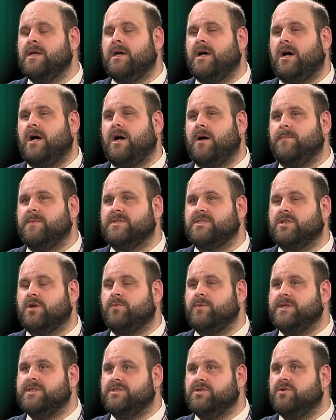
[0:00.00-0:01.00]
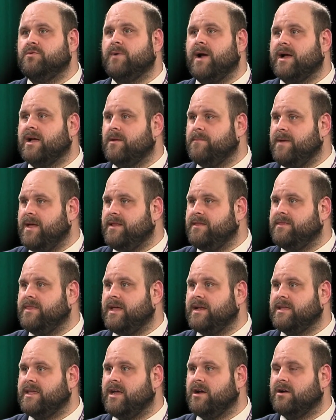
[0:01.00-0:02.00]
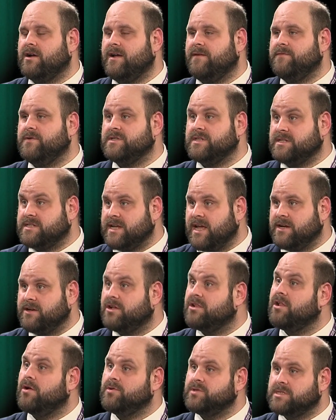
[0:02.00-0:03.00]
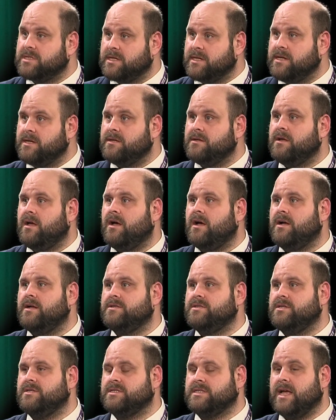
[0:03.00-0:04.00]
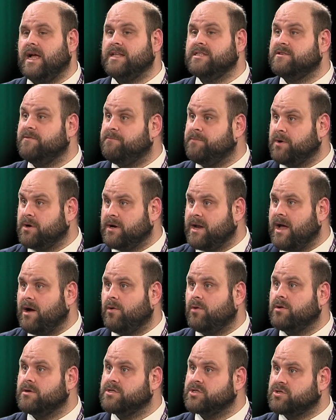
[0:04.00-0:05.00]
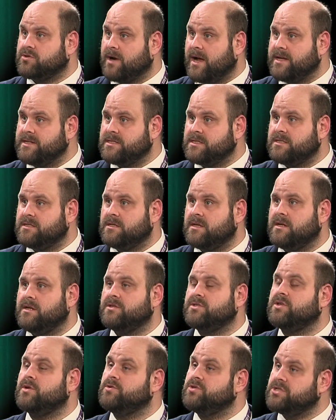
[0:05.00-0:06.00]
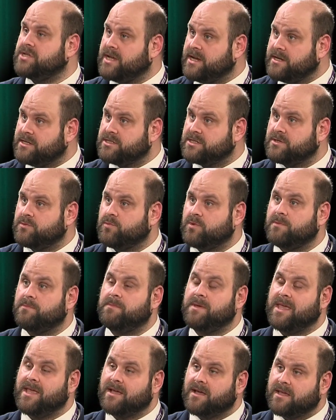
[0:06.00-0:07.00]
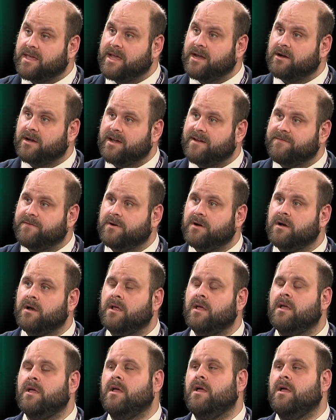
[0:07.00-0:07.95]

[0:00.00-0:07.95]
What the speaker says: And so we do recommend that caregivers attend closely to signs of burnout or stress in association with being a caregiver,